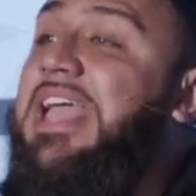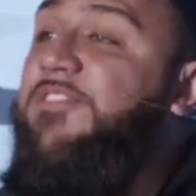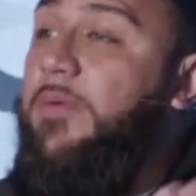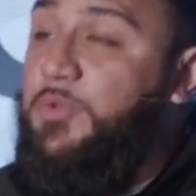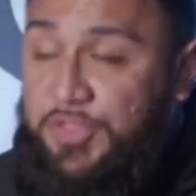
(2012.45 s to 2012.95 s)
If
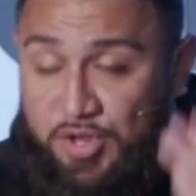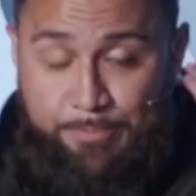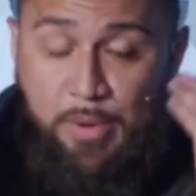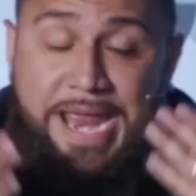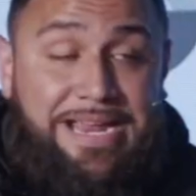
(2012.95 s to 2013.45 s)
it was with your
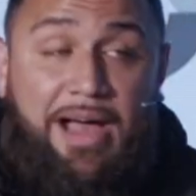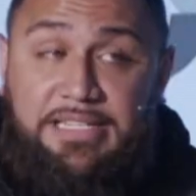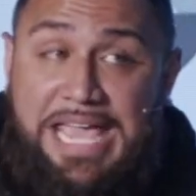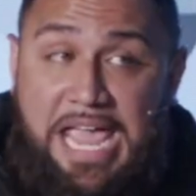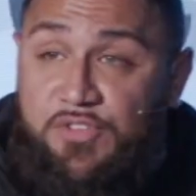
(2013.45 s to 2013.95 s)
brain, God
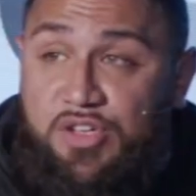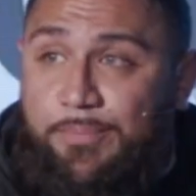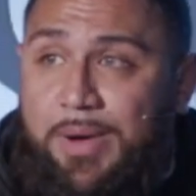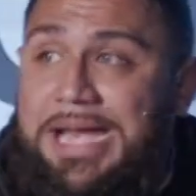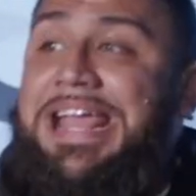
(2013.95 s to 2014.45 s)
gave you your
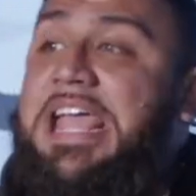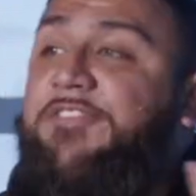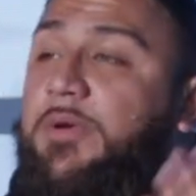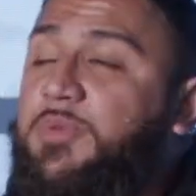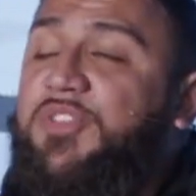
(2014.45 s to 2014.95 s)
brain. If
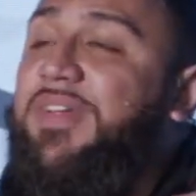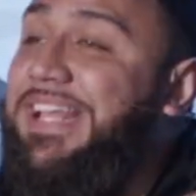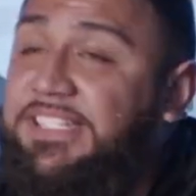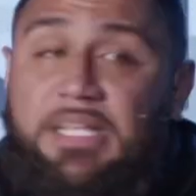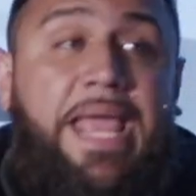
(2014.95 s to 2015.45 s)
it was with your
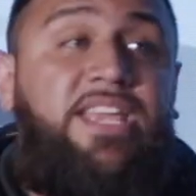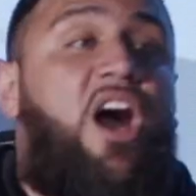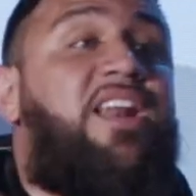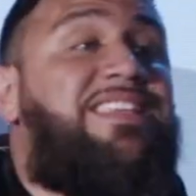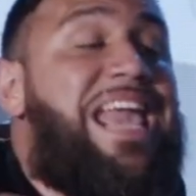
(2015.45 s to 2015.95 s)
intellect,
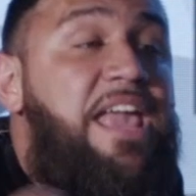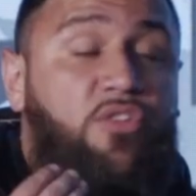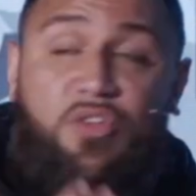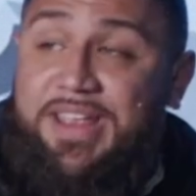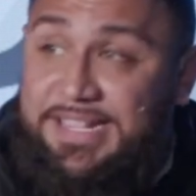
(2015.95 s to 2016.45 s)
God gave
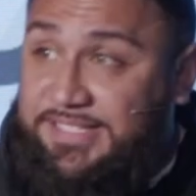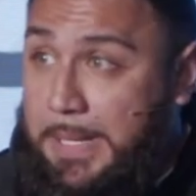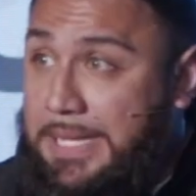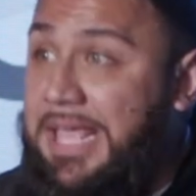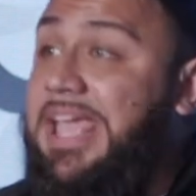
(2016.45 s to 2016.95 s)
you your
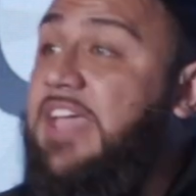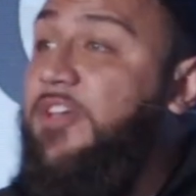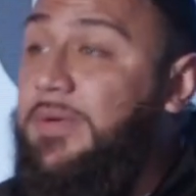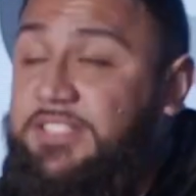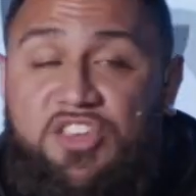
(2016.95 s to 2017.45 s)
intellect. If
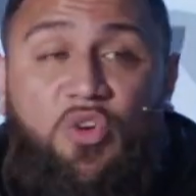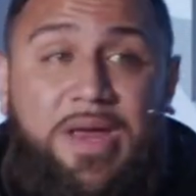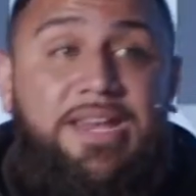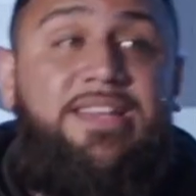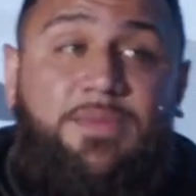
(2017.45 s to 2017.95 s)
it was in your
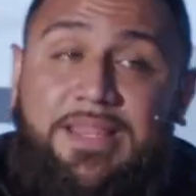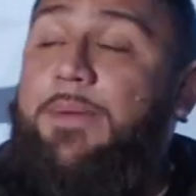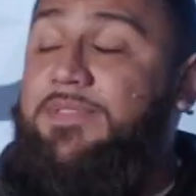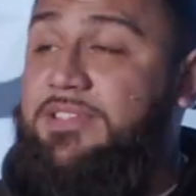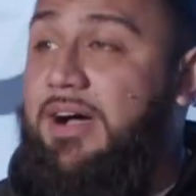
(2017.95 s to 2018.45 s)
weakness, then that
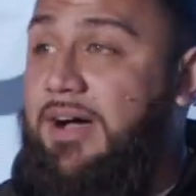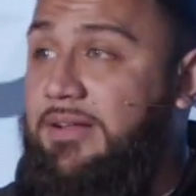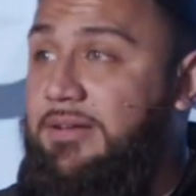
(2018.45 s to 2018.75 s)
was God.